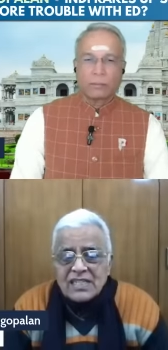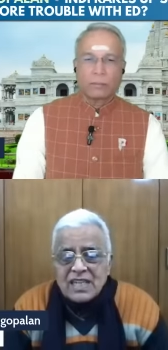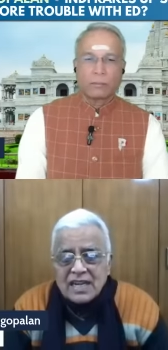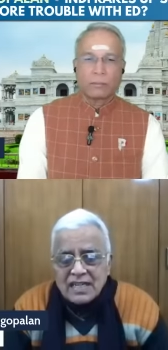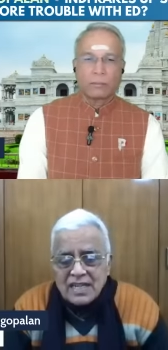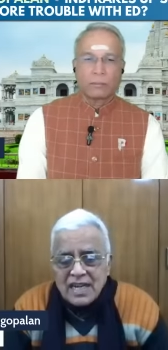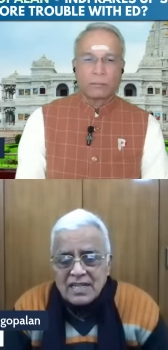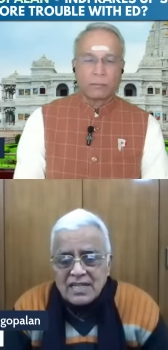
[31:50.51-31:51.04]

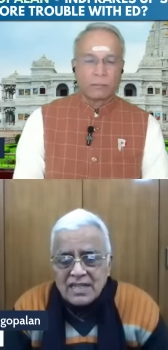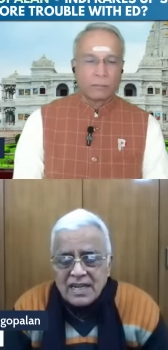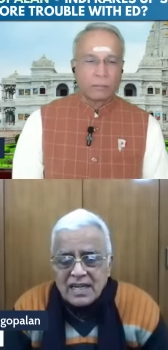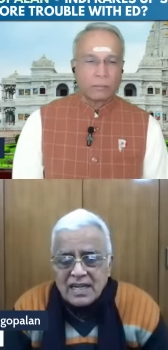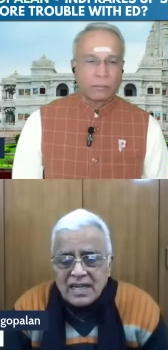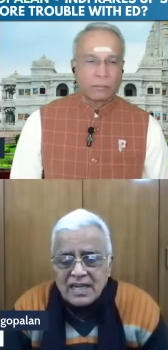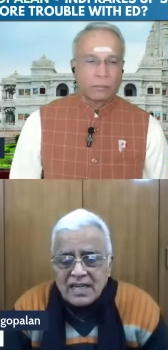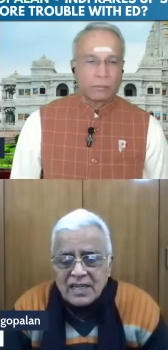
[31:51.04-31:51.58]

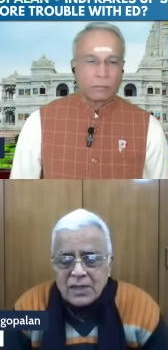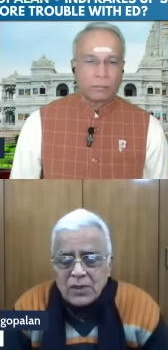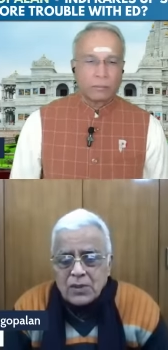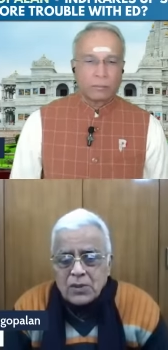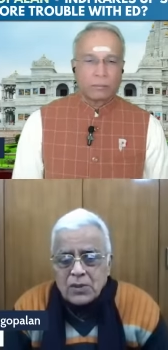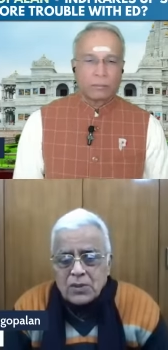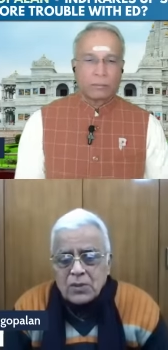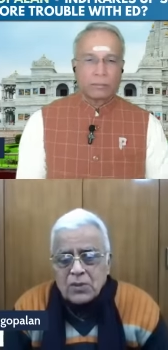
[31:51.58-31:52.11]
Speaker 1: Karnataka, you
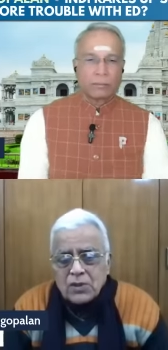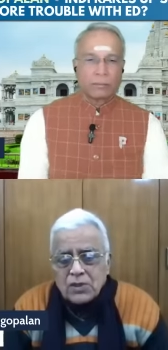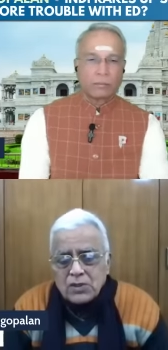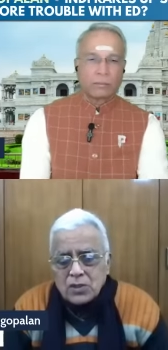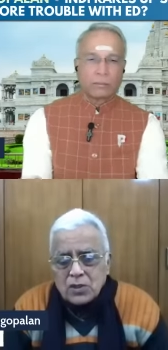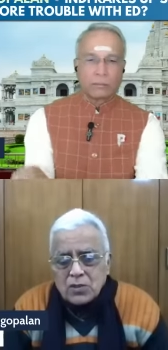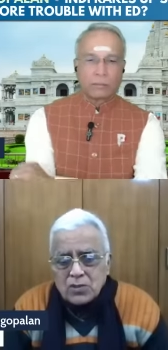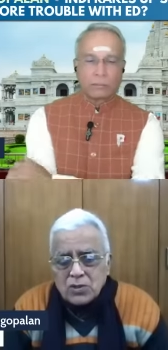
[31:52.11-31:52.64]
know,
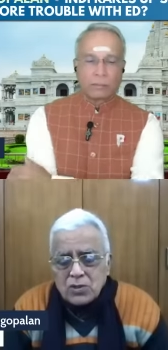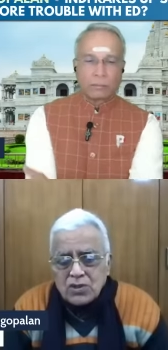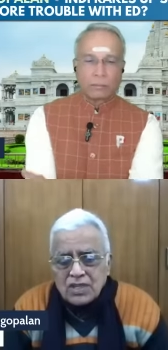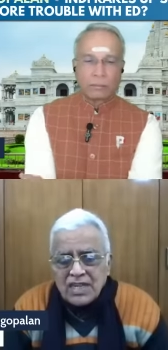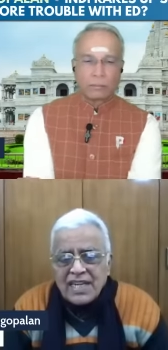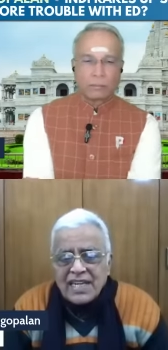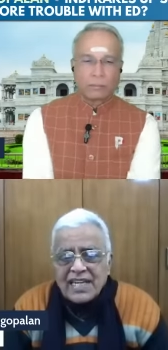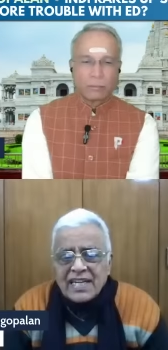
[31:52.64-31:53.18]
is also
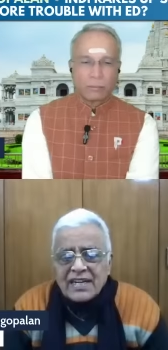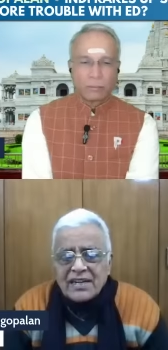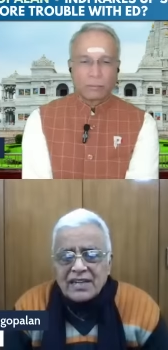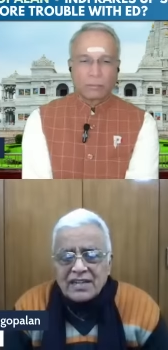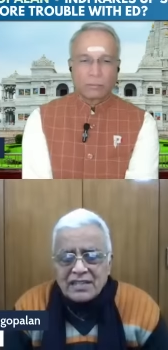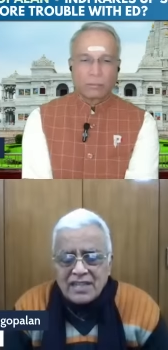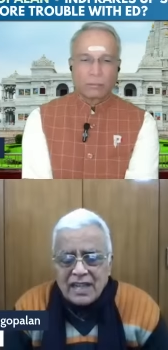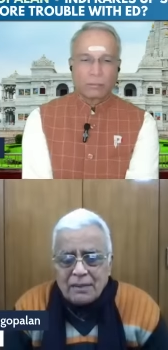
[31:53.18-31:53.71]
reeling
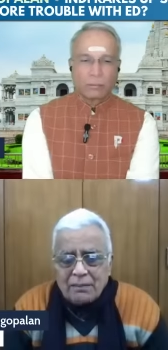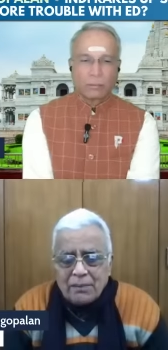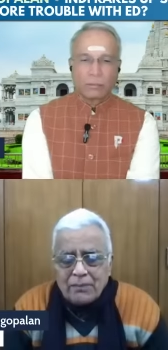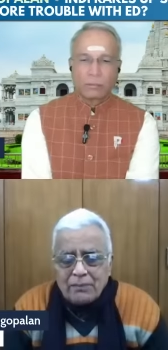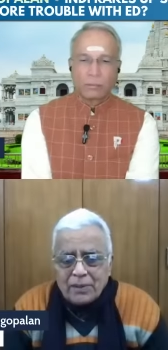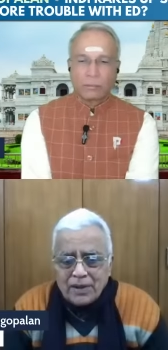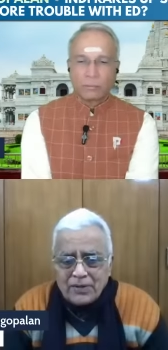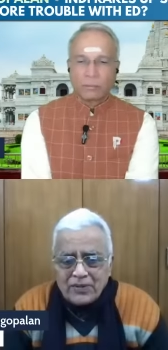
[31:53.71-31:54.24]
under type
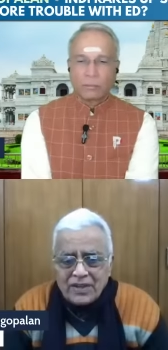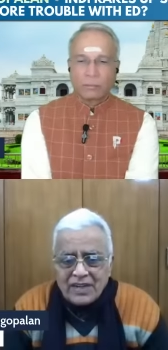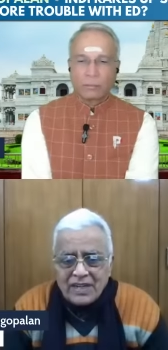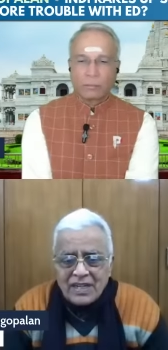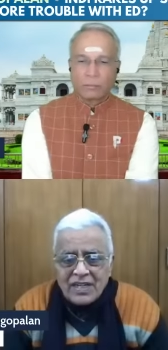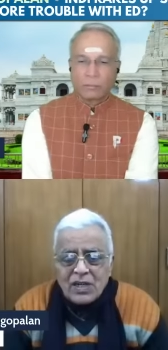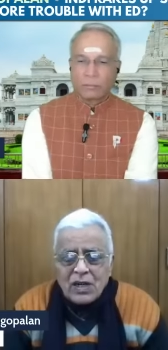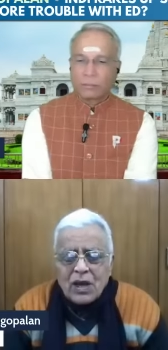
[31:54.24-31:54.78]
of
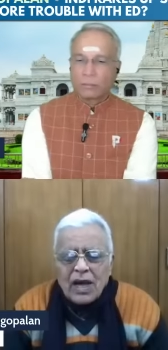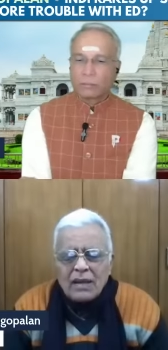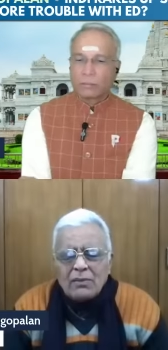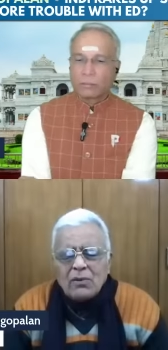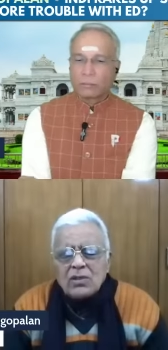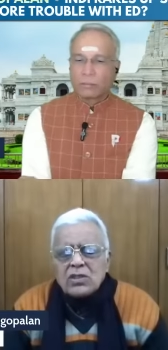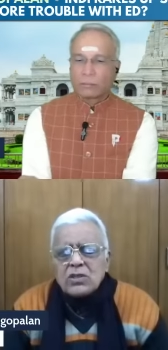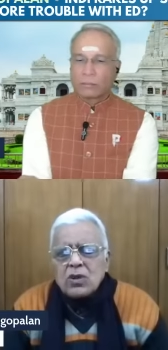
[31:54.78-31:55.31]
pressure.
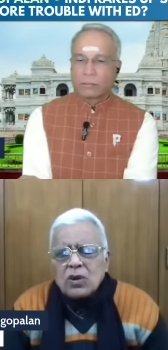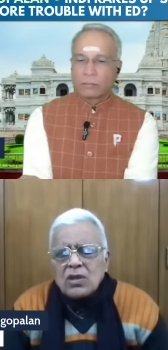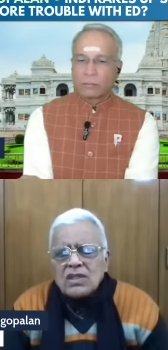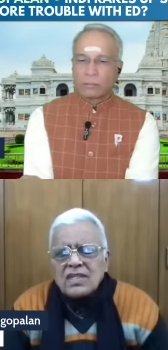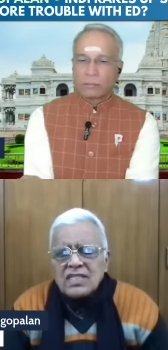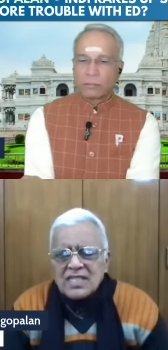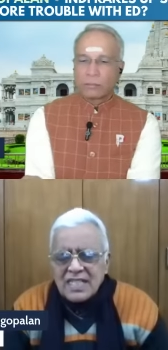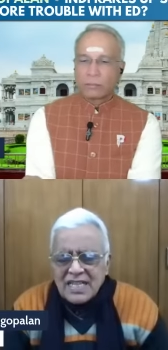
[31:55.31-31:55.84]
Almost
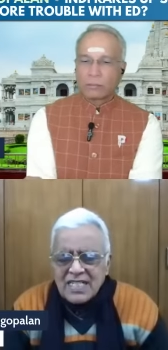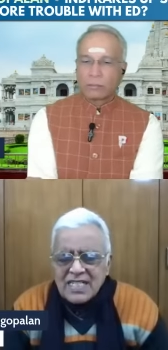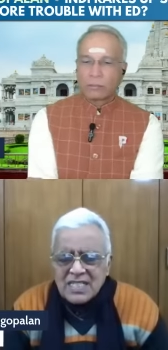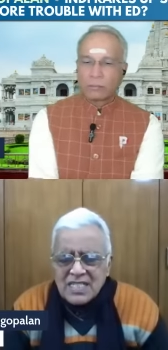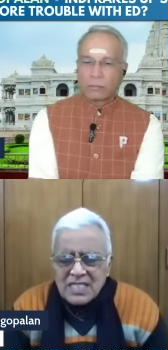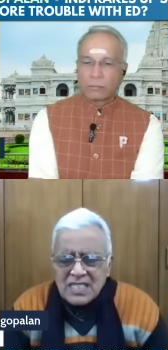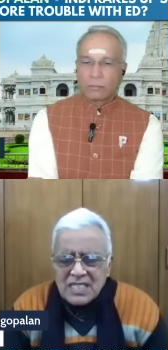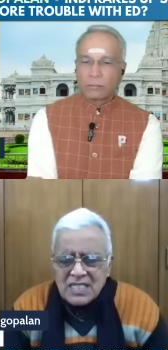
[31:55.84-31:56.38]
all the six
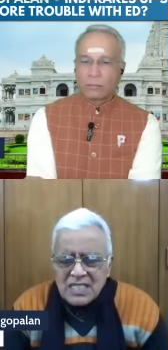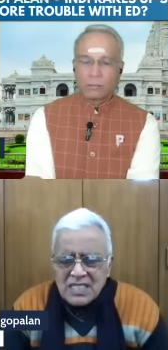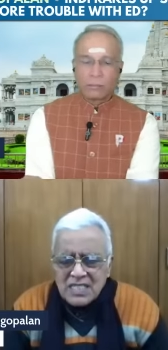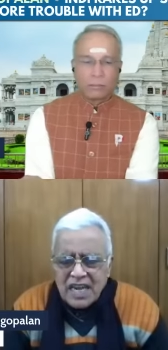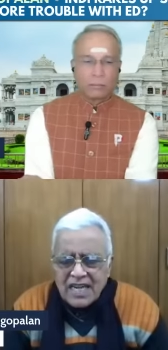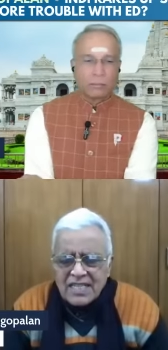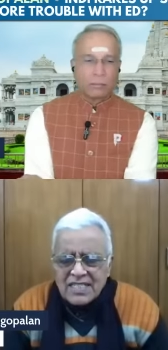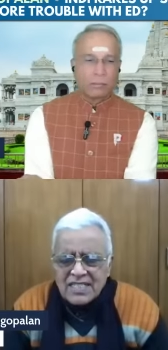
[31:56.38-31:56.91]

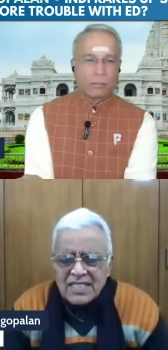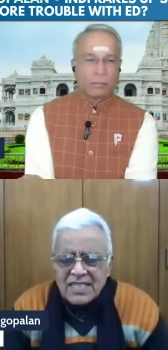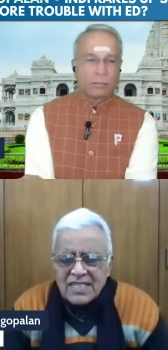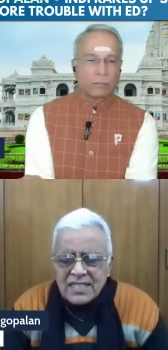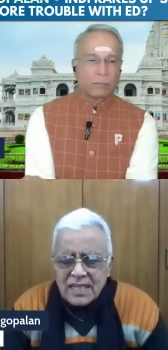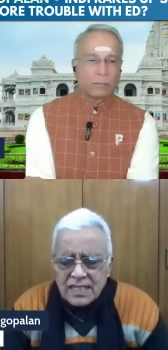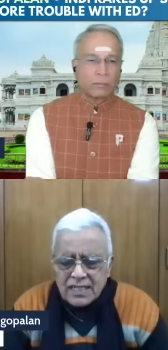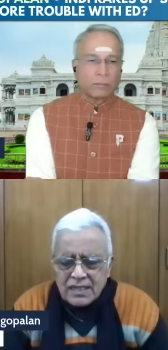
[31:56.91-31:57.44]
states
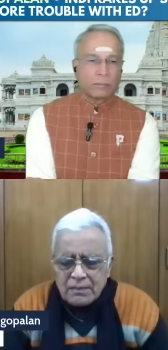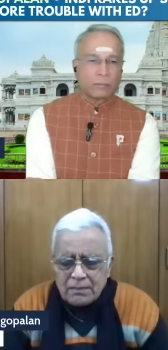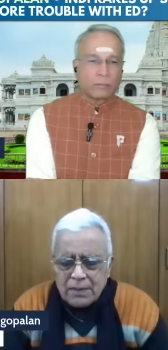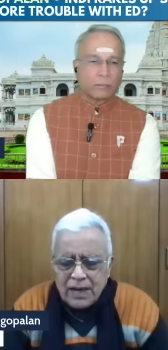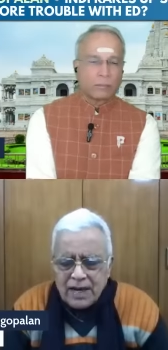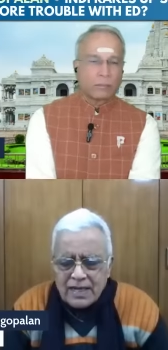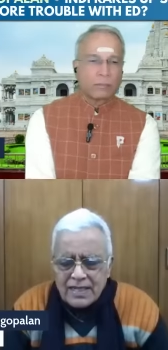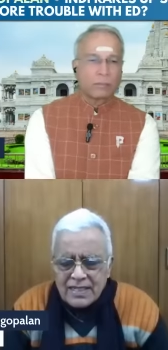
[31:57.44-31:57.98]
in southern
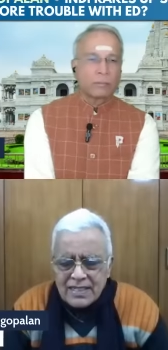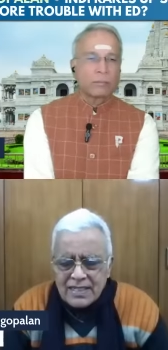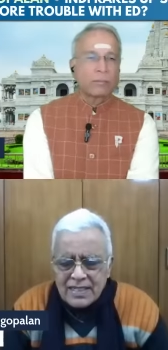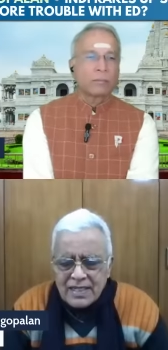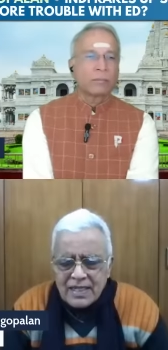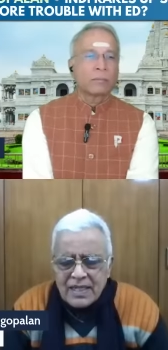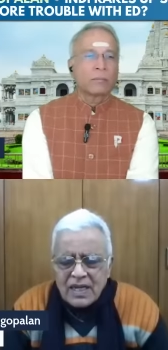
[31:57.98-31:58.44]
parts.